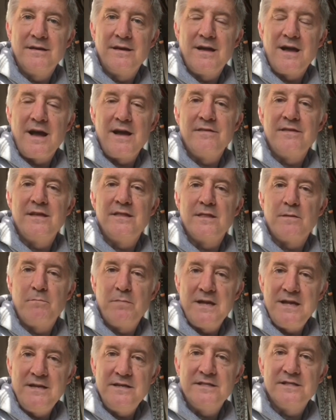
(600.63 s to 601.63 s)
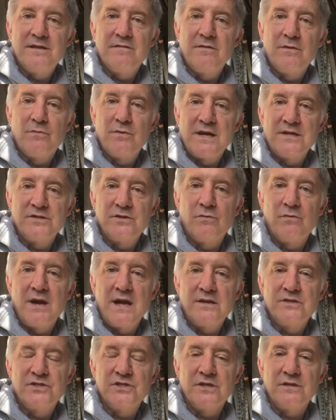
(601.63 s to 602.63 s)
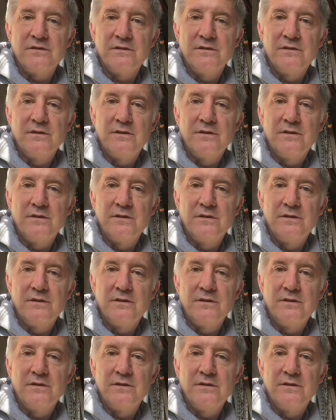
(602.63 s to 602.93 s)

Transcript: I think the peace of the resurrection